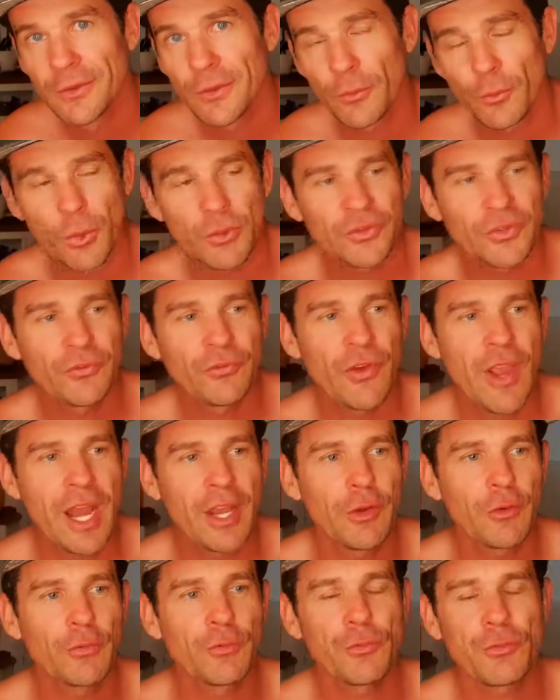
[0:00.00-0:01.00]
What's found
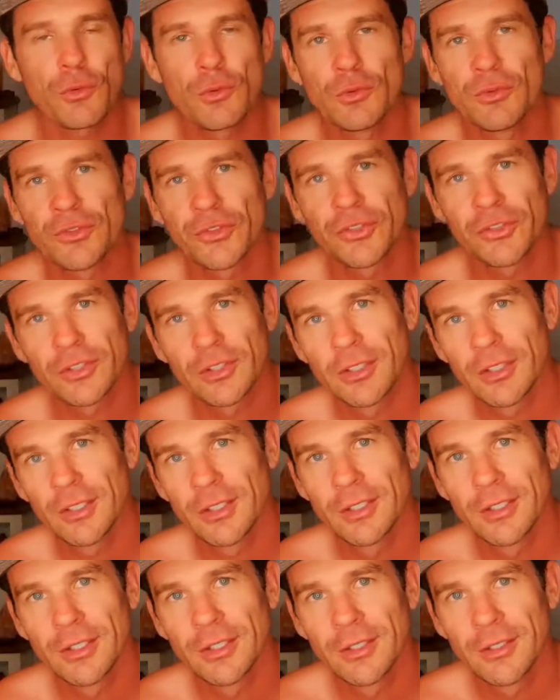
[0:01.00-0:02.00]
in fruits?
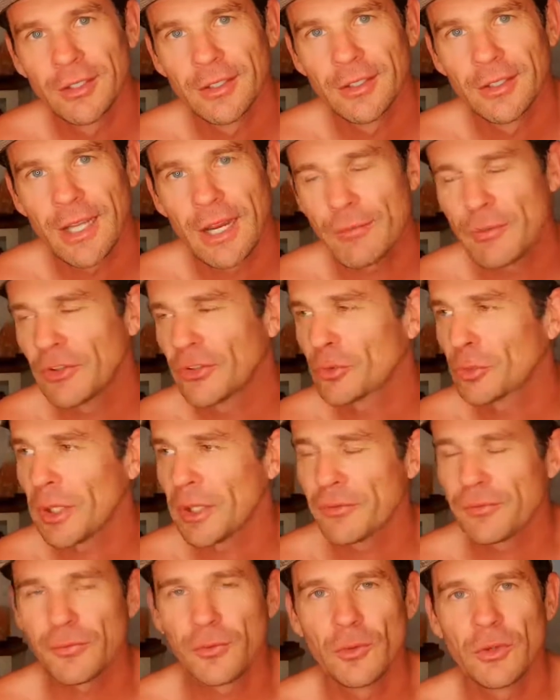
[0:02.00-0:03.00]
Every sweet
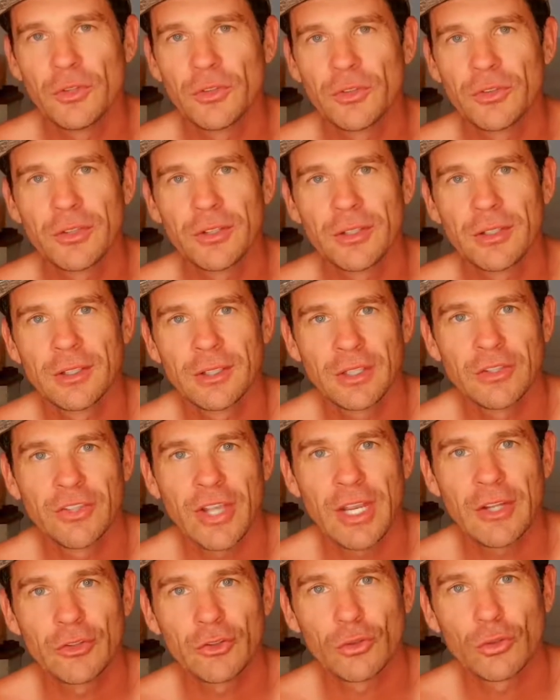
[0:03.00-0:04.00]
fruit
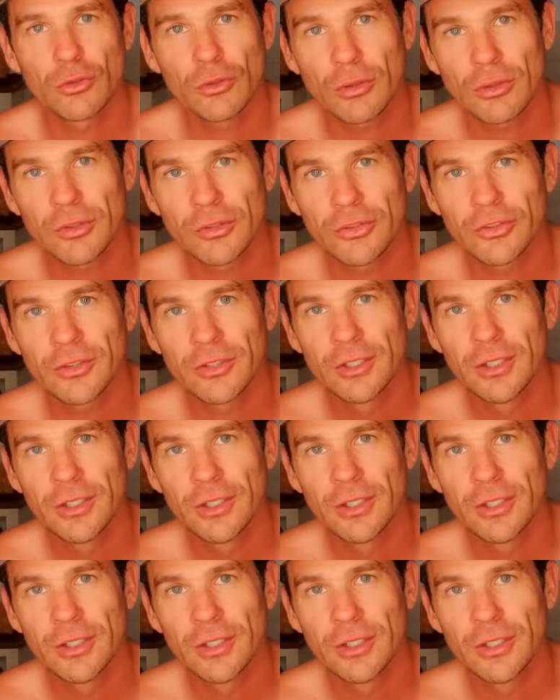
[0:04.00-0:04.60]
contains sucrose.